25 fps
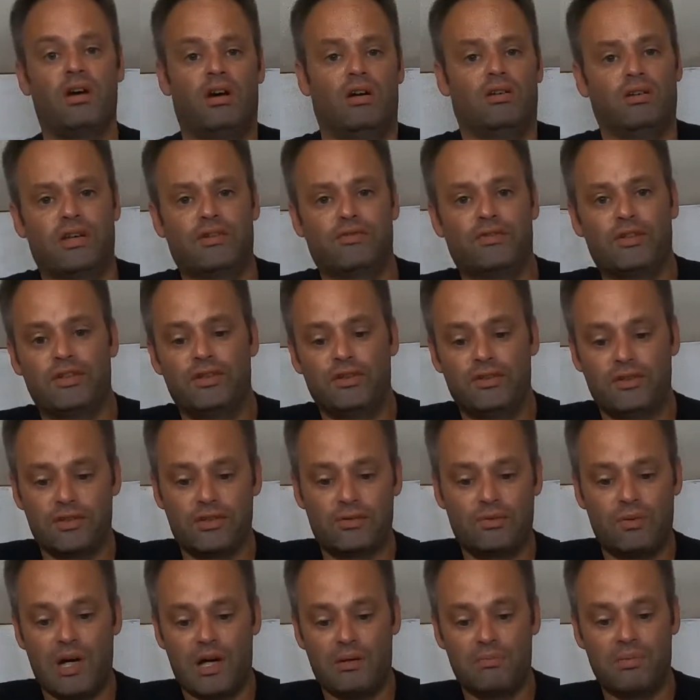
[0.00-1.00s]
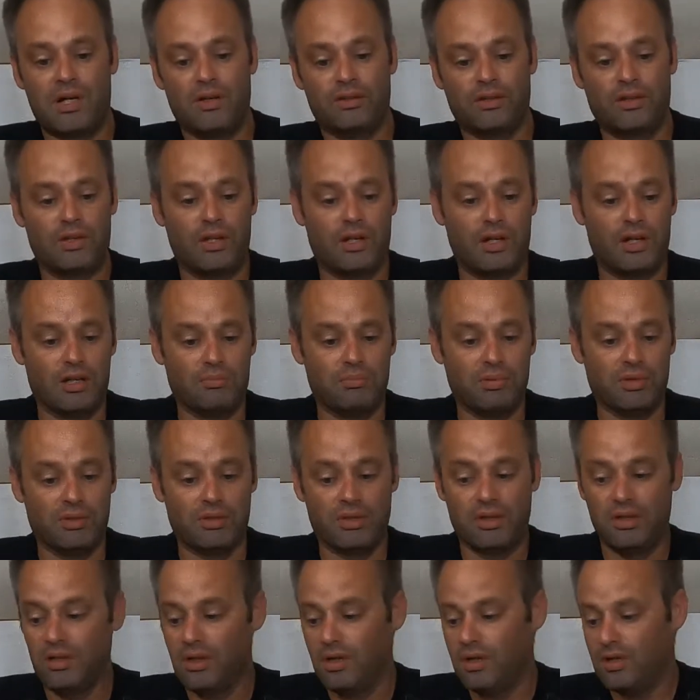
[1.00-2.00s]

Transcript: All you have to do is swap out the upper.